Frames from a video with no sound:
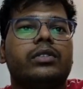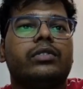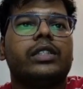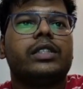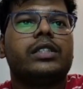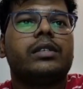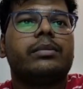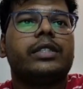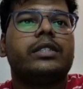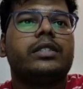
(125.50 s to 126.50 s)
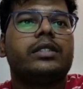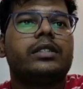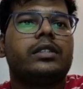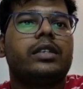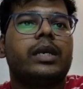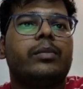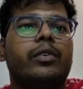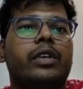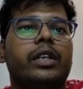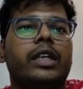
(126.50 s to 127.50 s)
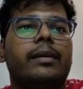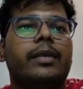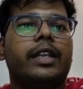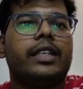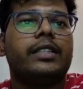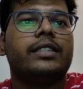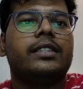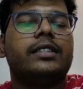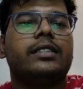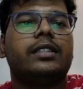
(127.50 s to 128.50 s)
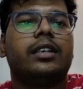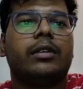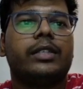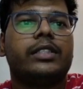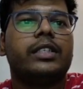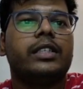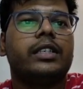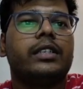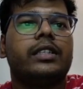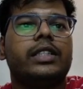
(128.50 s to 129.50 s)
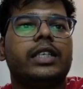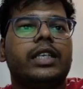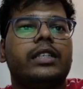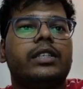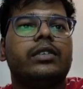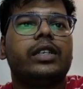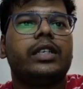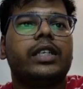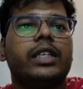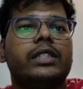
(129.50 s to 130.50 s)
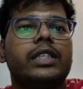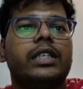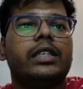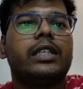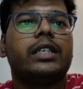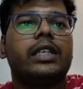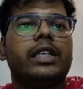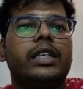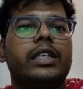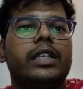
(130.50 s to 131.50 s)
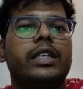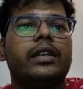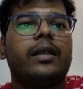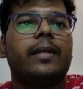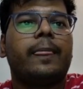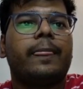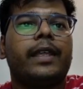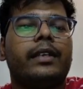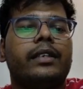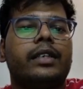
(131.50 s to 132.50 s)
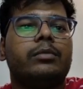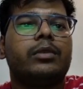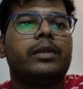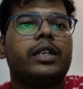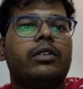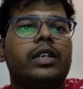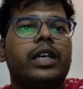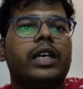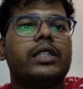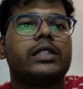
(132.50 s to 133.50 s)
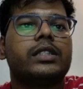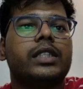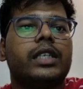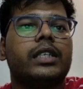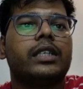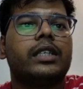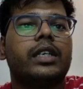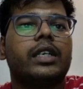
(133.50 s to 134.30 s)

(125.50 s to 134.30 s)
So first step is importing libraries, obviously. The second, loading dataset, then EDA, then removing outliers, then